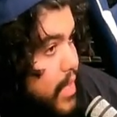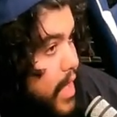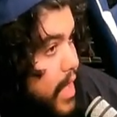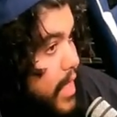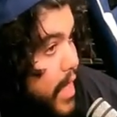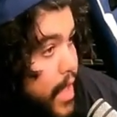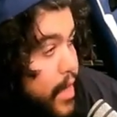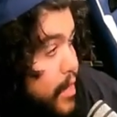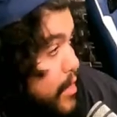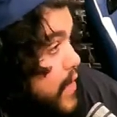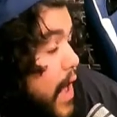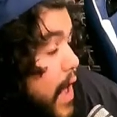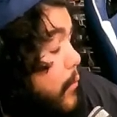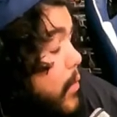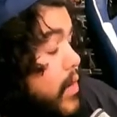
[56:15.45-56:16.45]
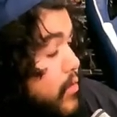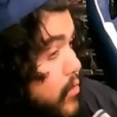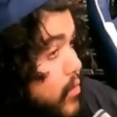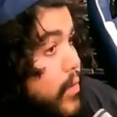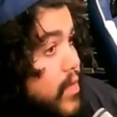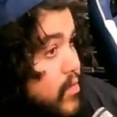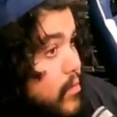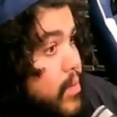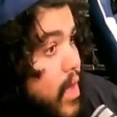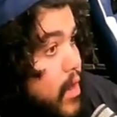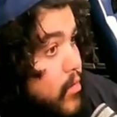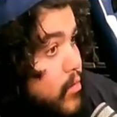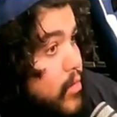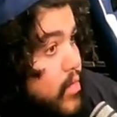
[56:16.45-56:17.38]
It could have gone one of two ways, to be honest with you.